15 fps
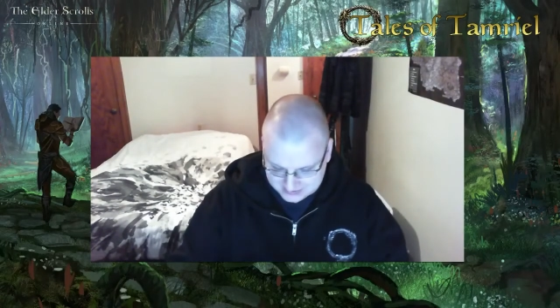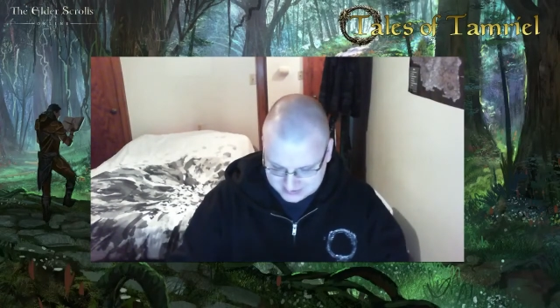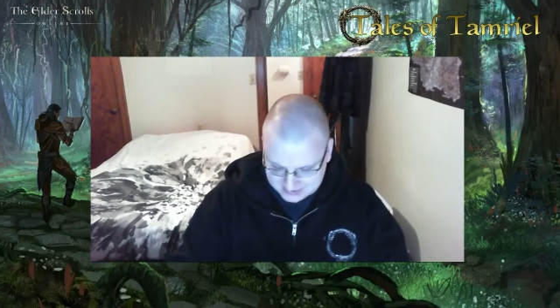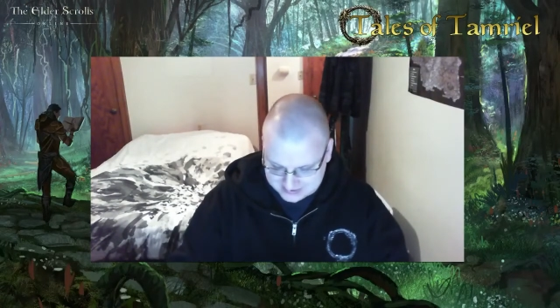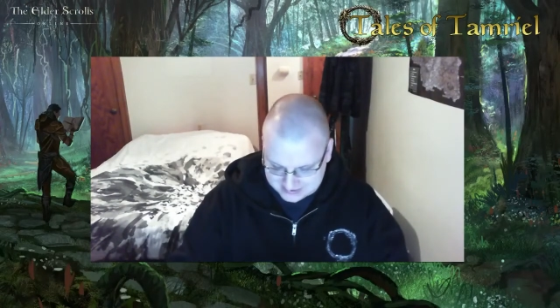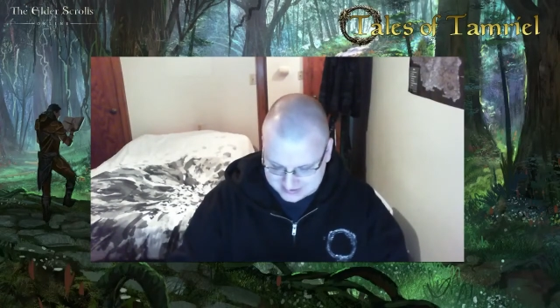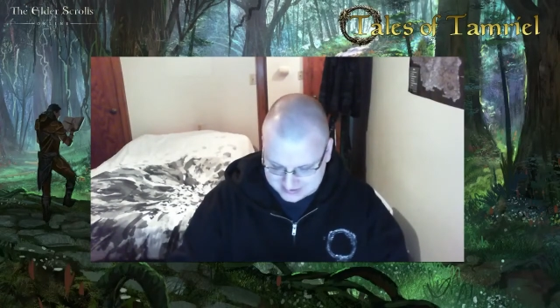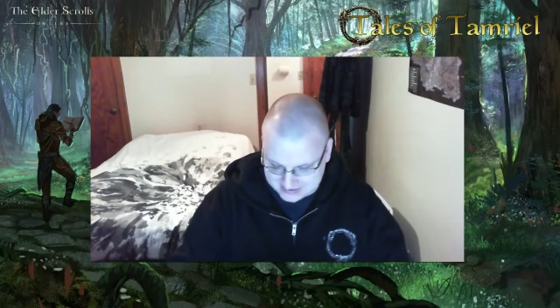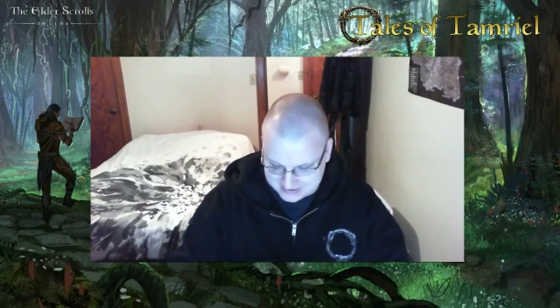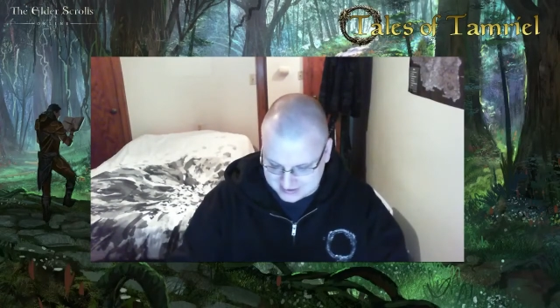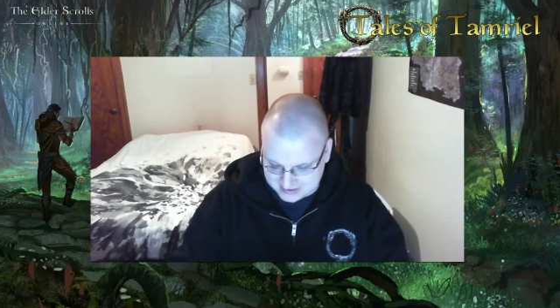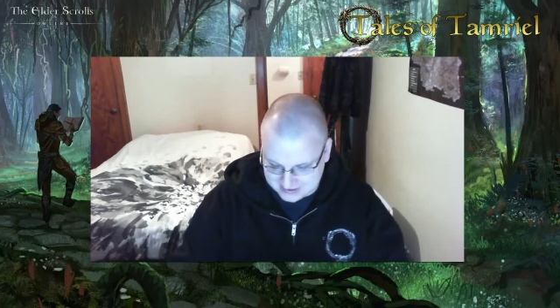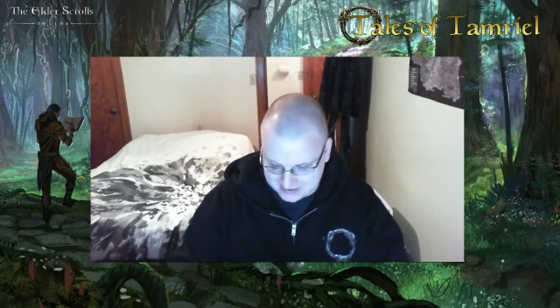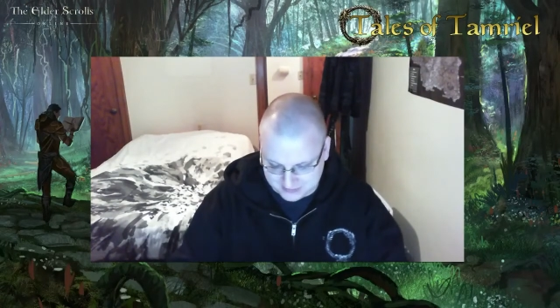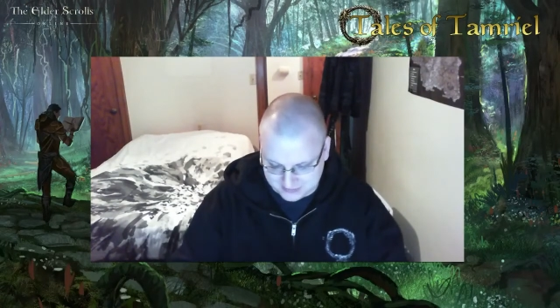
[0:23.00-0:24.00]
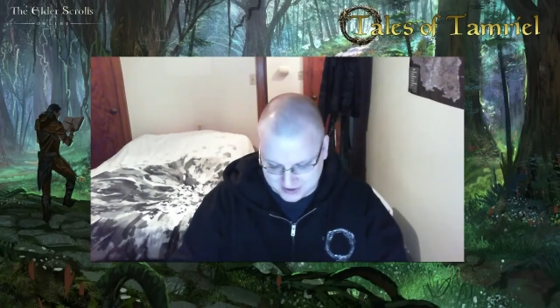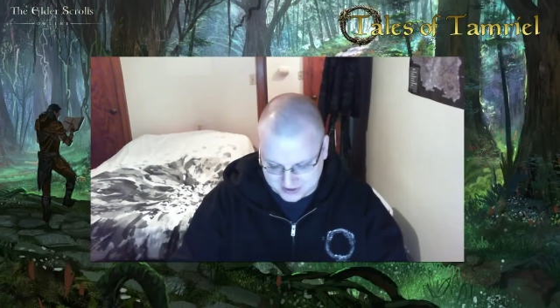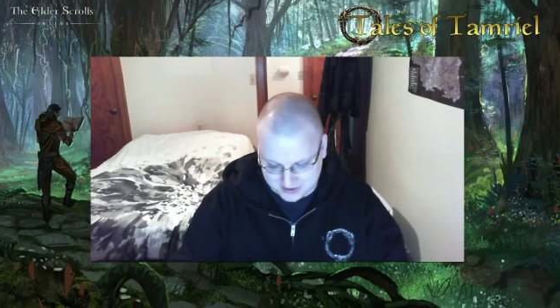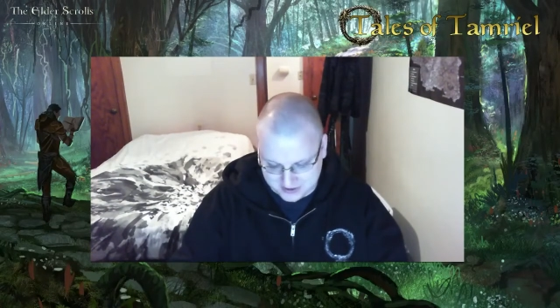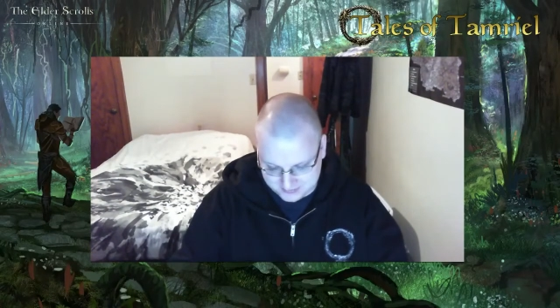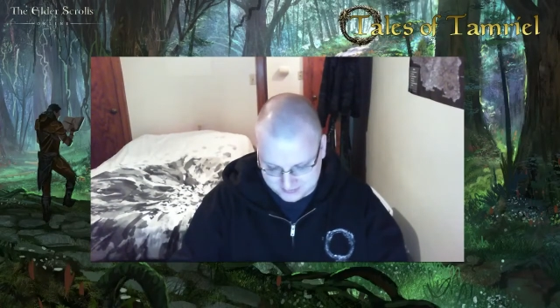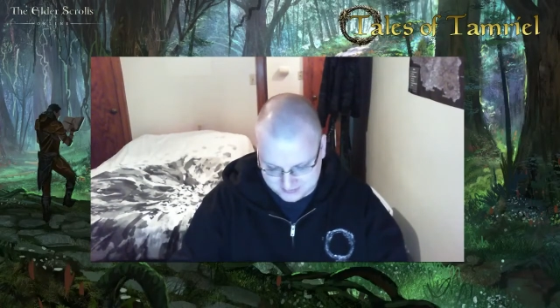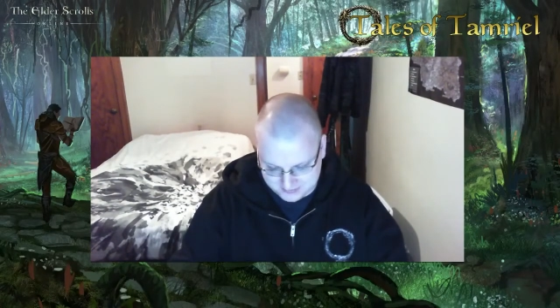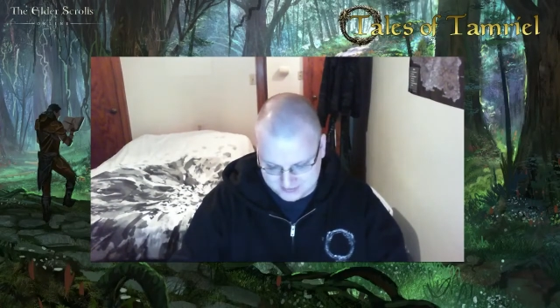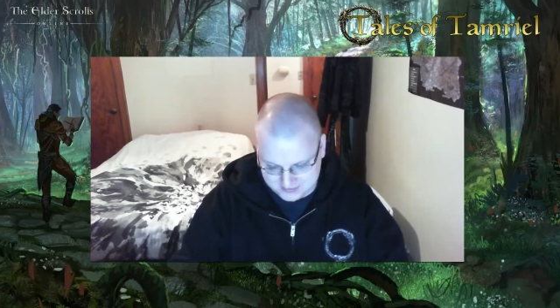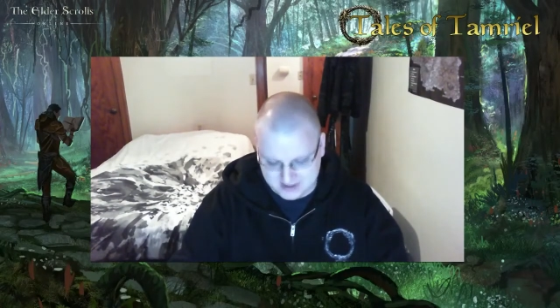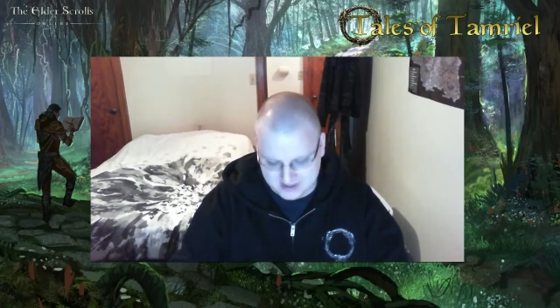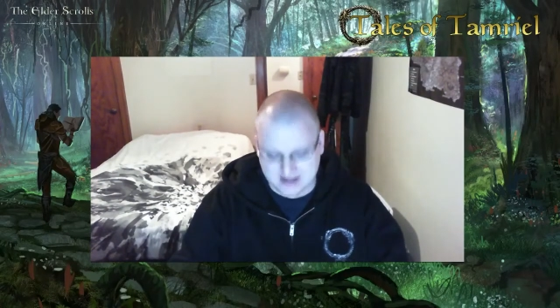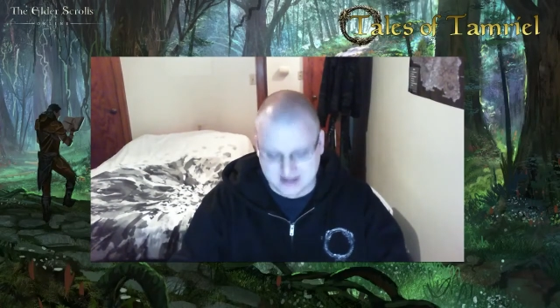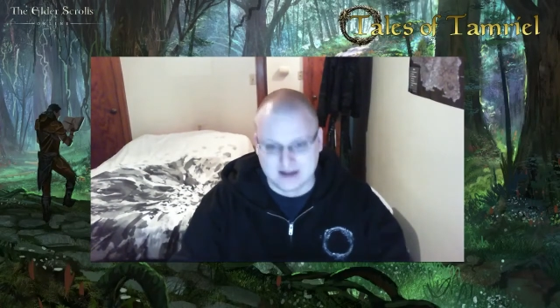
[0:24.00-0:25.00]
see. There we go.
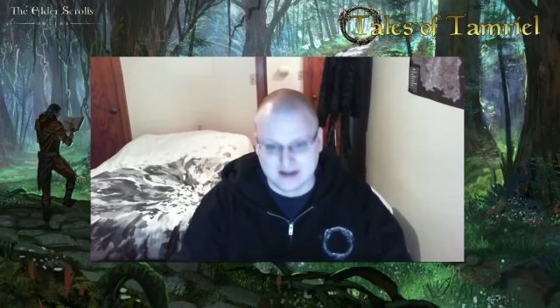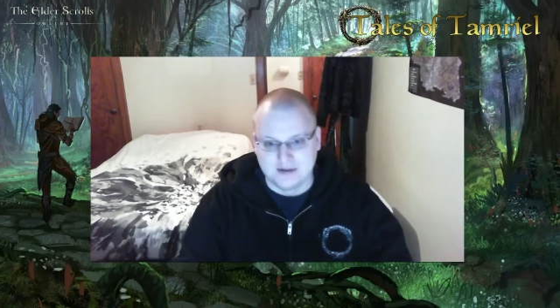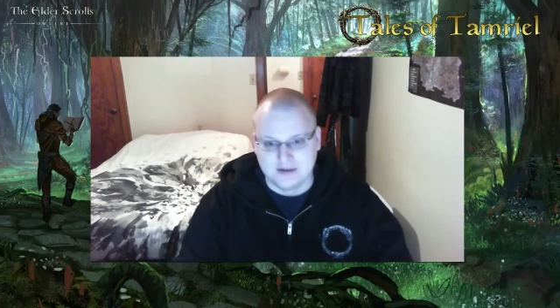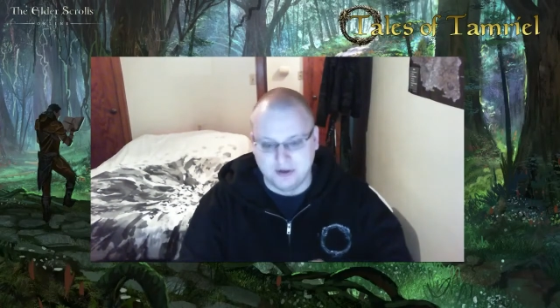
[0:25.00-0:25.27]
Hold